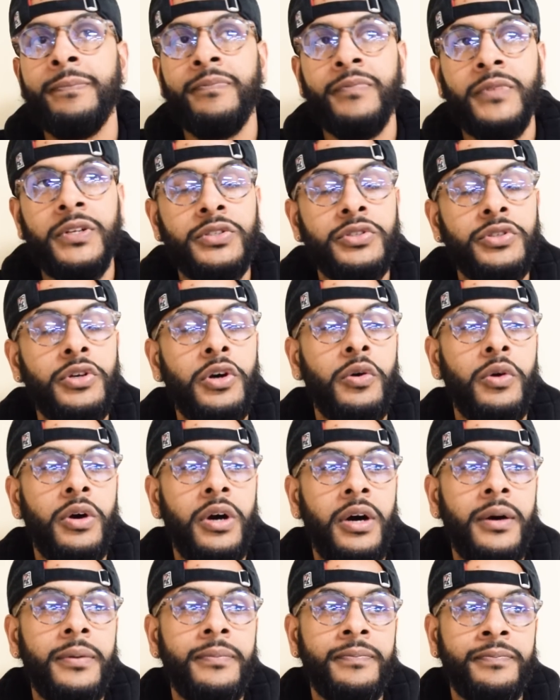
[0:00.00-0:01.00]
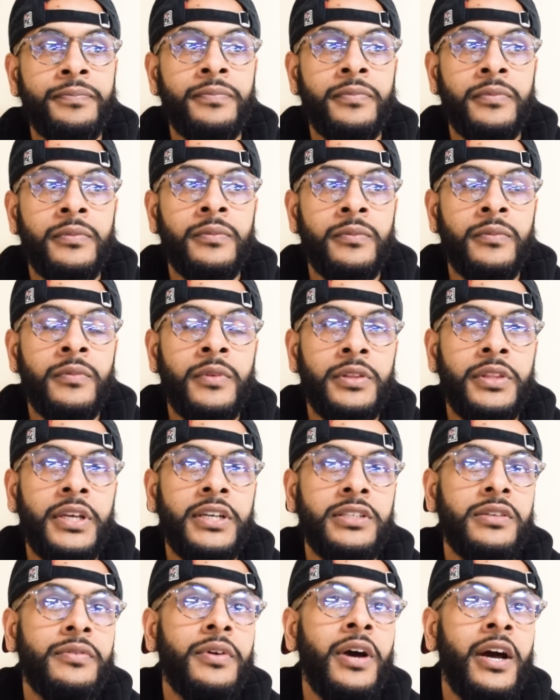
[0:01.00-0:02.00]
and so
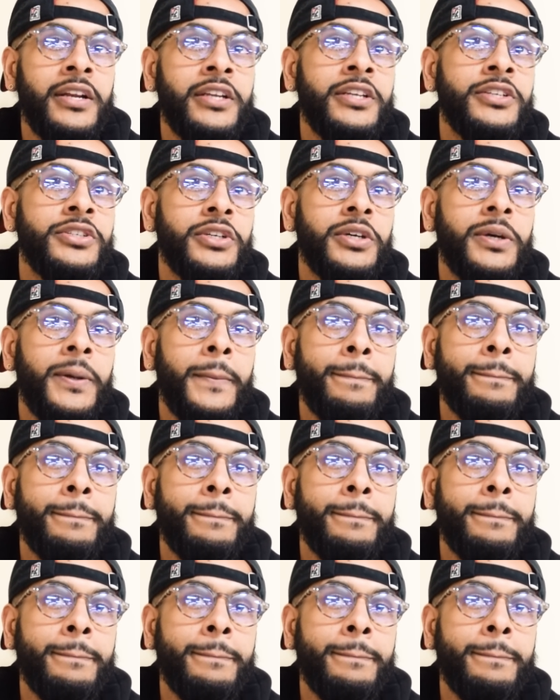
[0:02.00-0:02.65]
things have gotten easier.